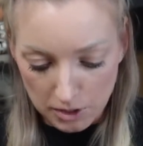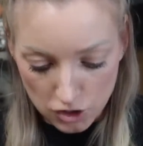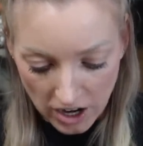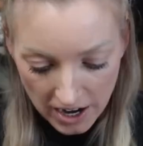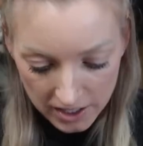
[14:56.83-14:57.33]

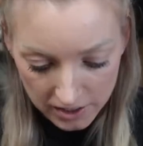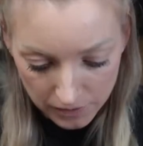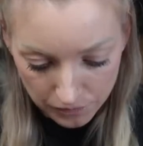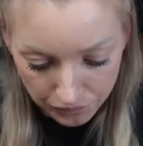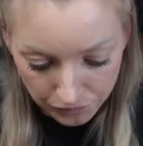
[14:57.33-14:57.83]
track.
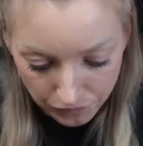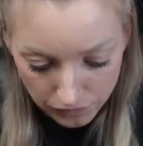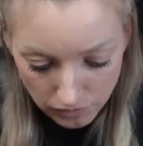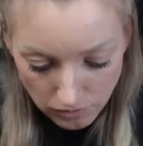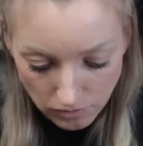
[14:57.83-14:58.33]

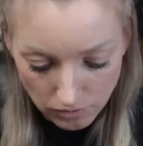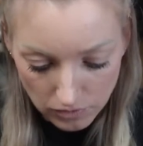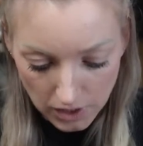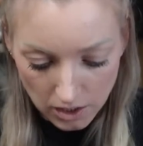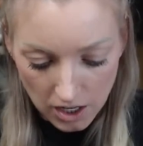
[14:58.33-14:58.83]

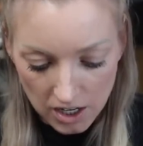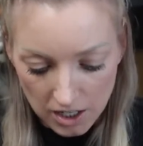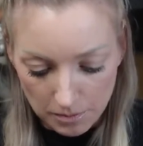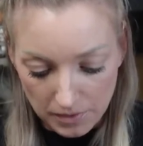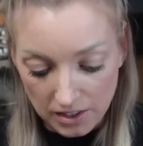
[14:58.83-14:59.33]

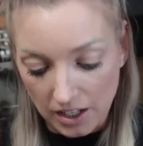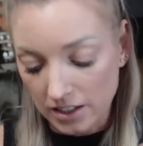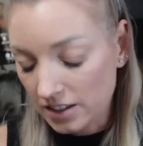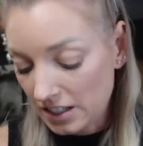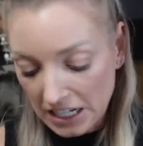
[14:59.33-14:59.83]

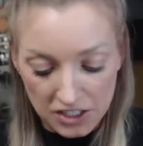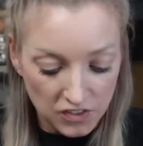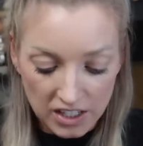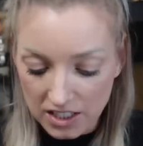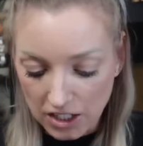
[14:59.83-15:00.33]
The next
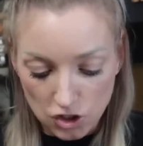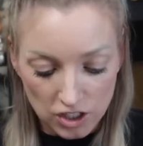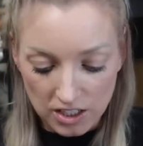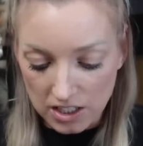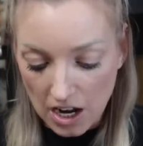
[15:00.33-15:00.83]
vet said
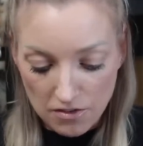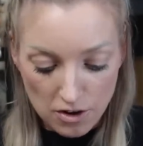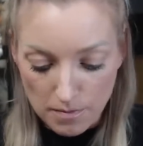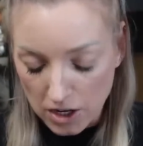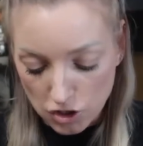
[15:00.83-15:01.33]
she's
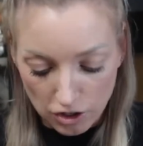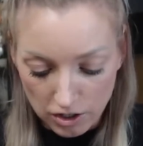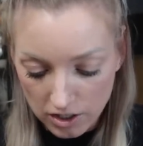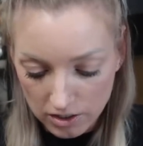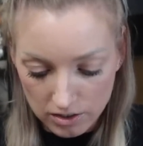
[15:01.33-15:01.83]
never
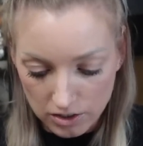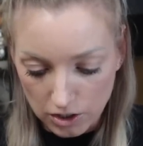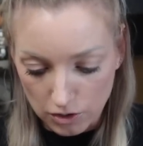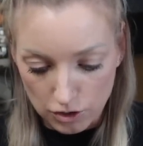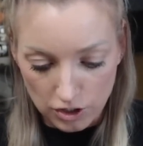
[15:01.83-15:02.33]
measured,
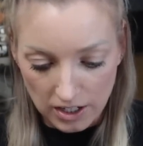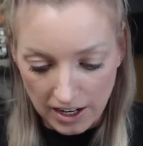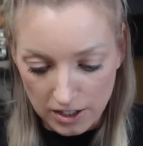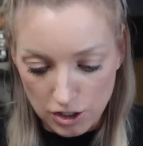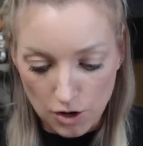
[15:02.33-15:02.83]
so she
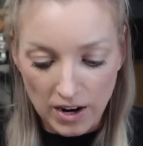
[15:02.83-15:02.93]
had no